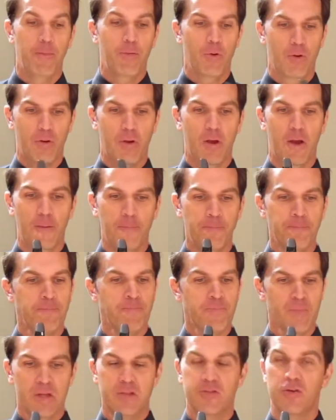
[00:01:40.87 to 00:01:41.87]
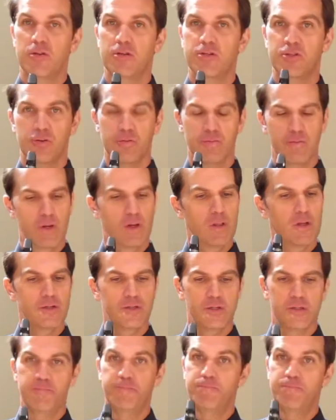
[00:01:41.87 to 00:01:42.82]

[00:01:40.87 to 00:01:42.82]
okay? So that you're really just